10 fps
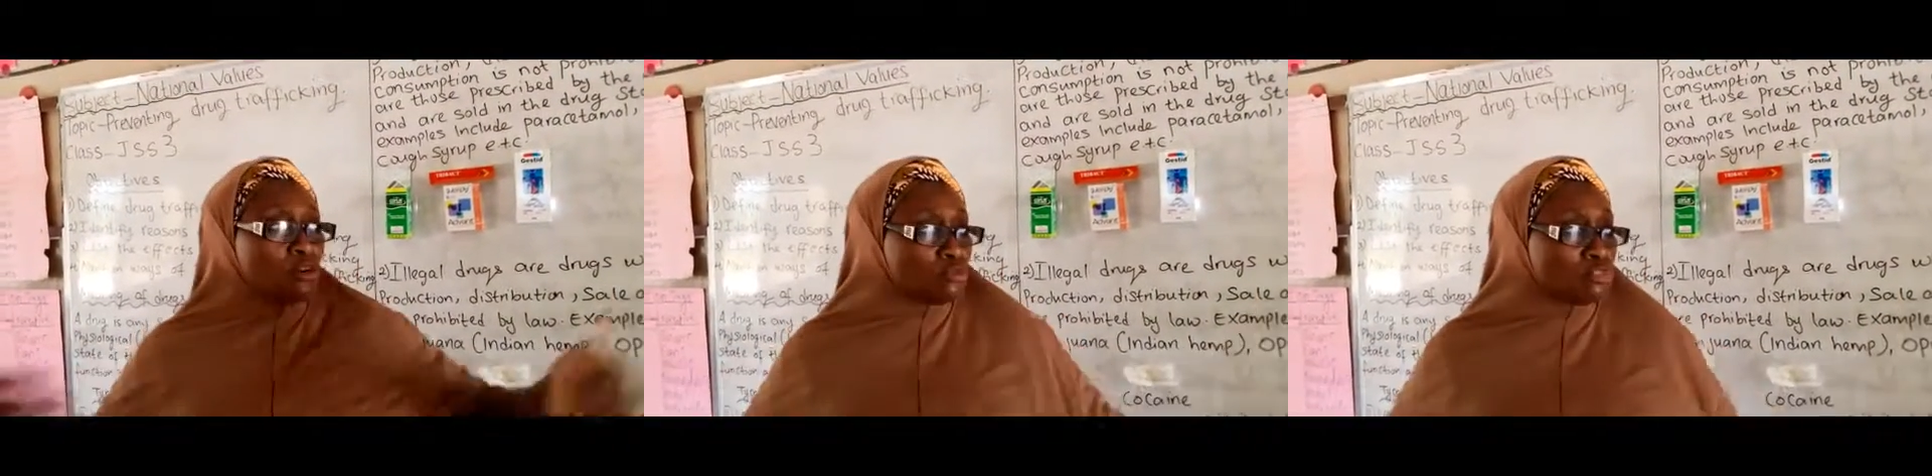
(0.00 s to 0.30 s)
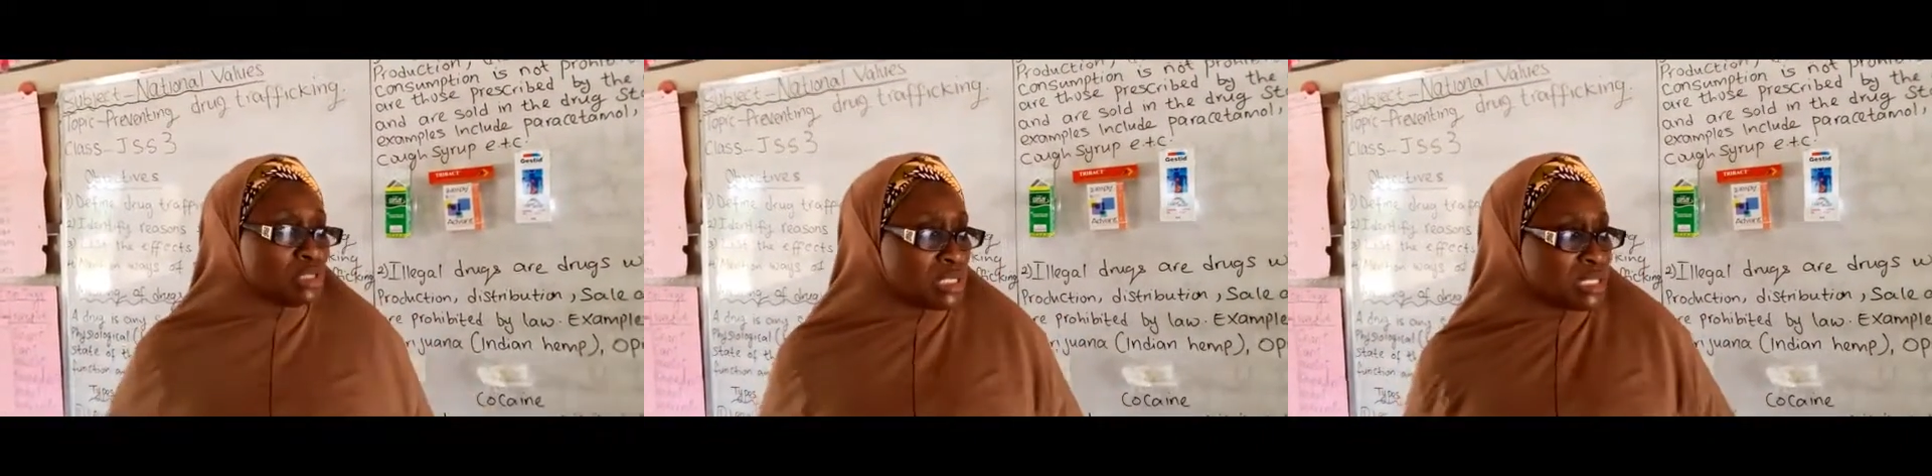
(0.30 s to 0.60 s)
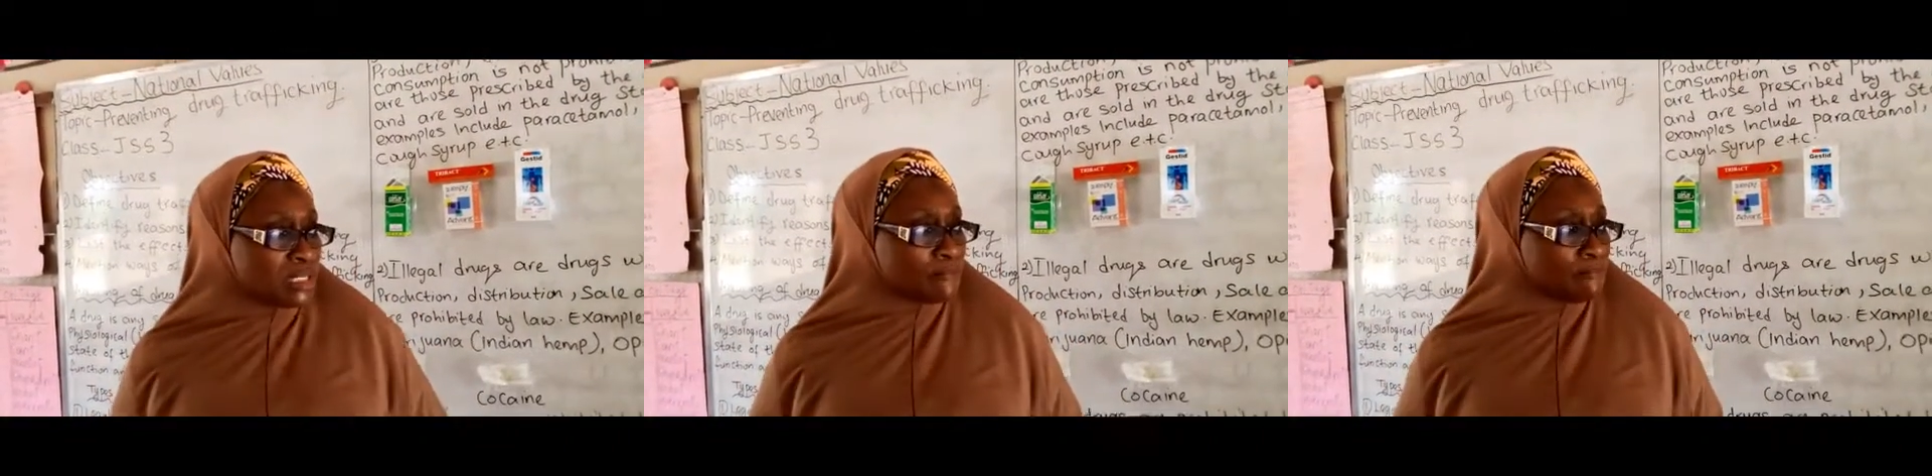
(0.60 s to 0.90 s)
countries.
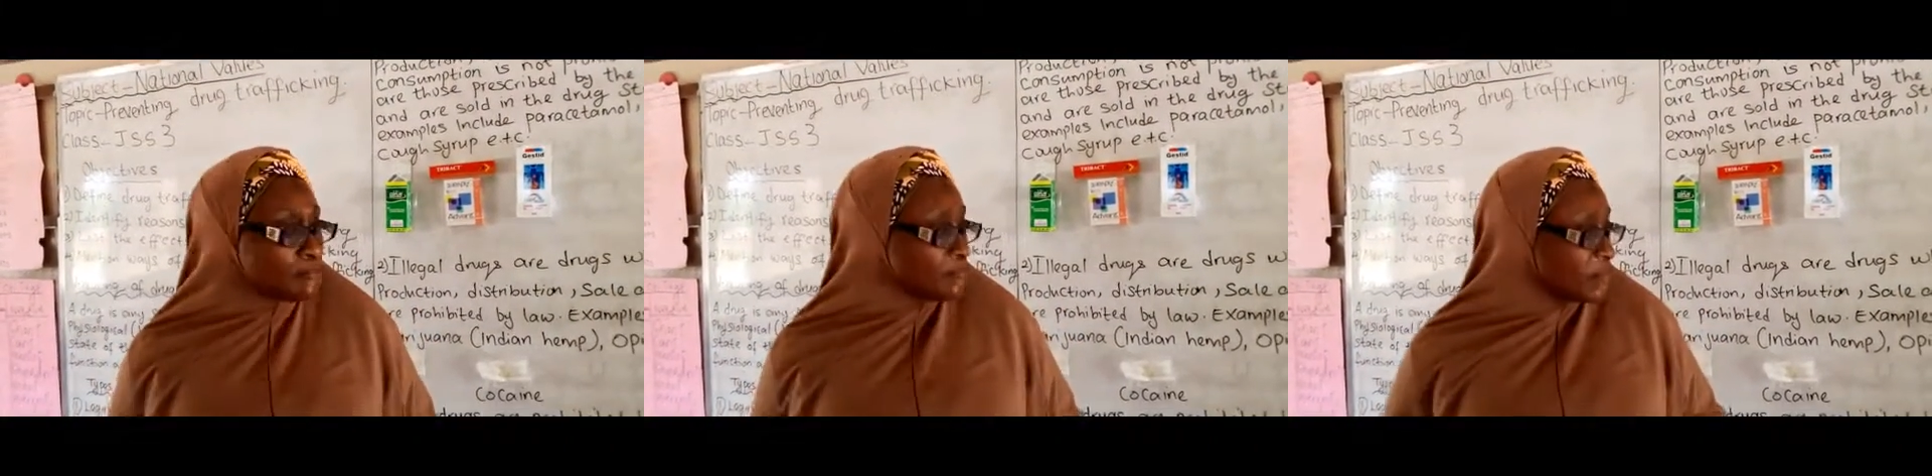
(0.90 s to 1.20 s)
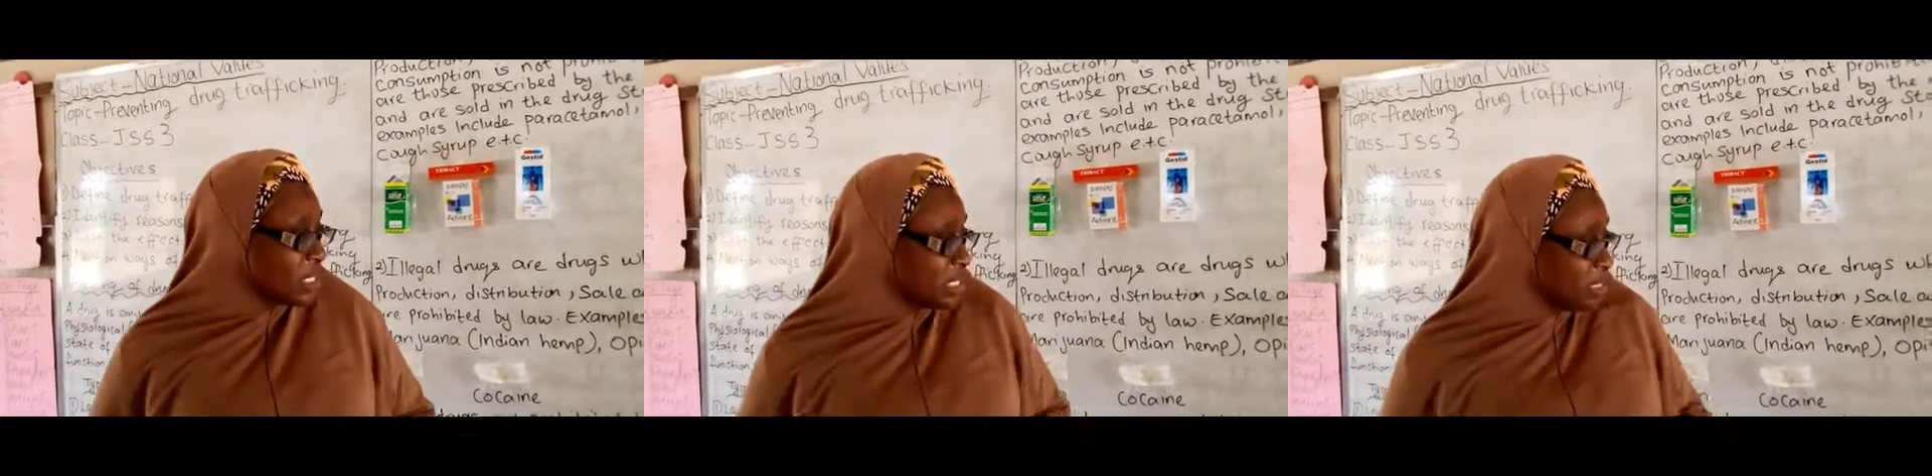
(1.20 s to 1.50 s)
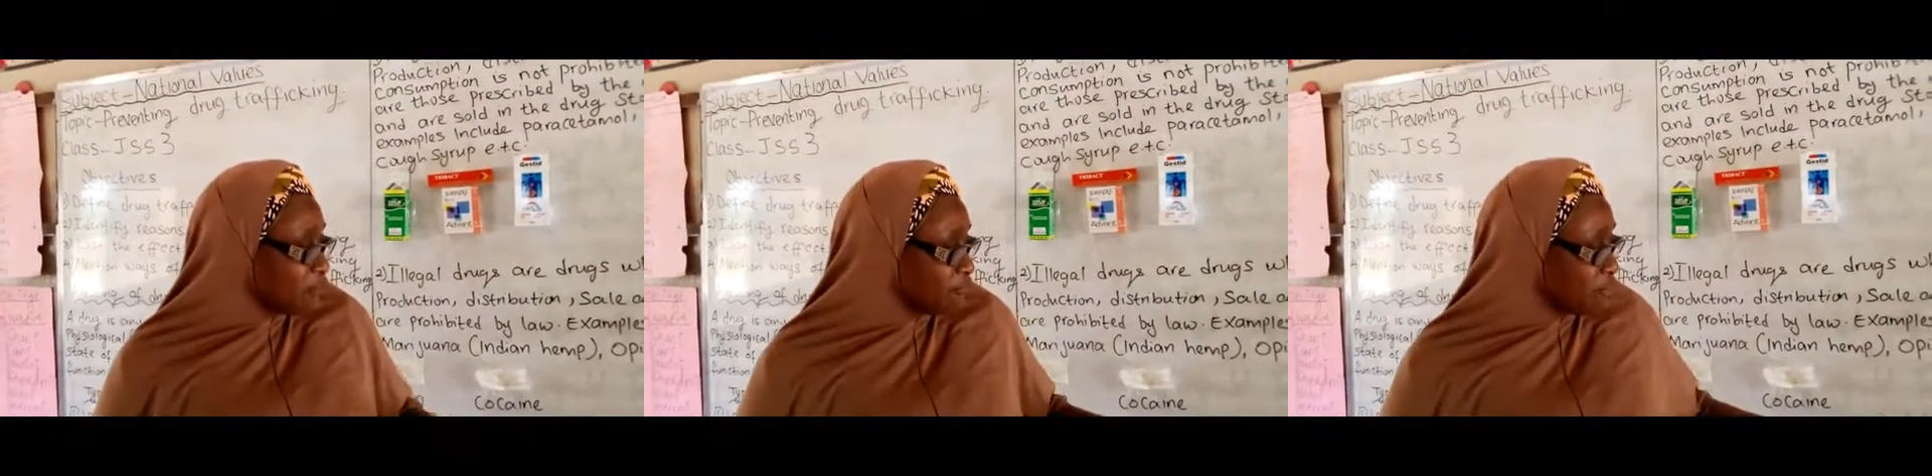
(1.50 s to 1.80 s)

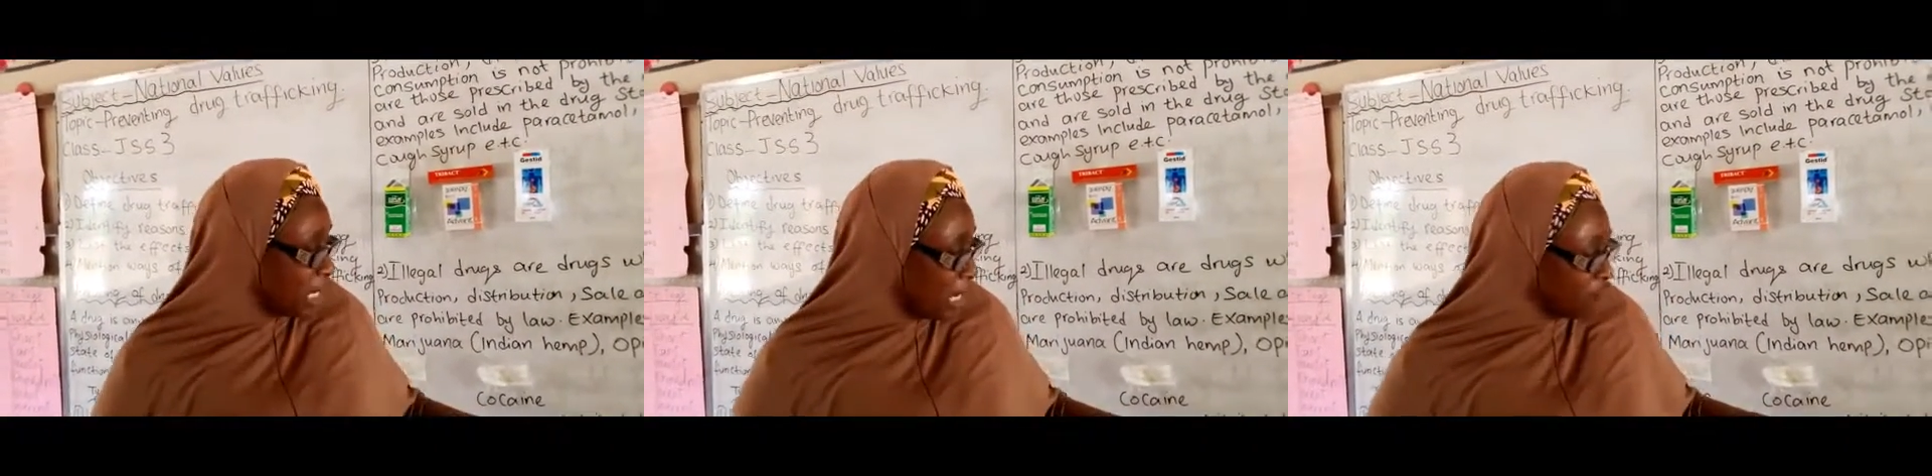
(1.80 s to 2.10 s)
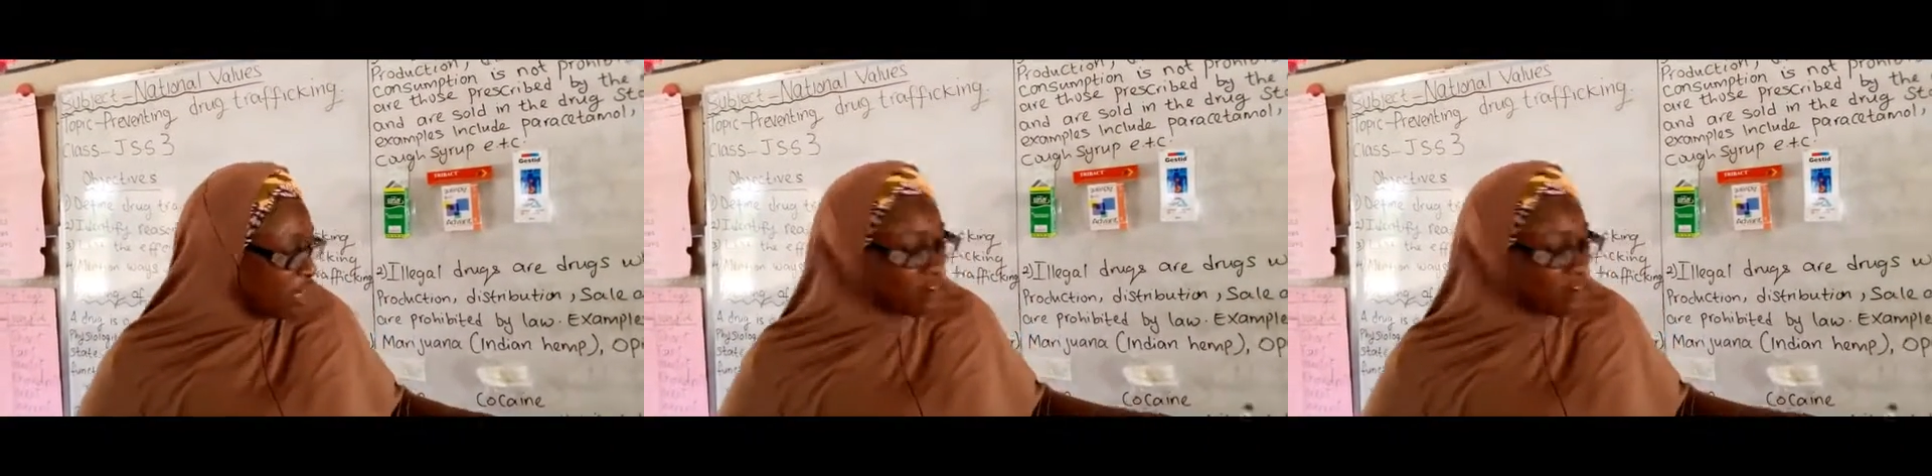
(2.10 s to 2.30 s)
Have you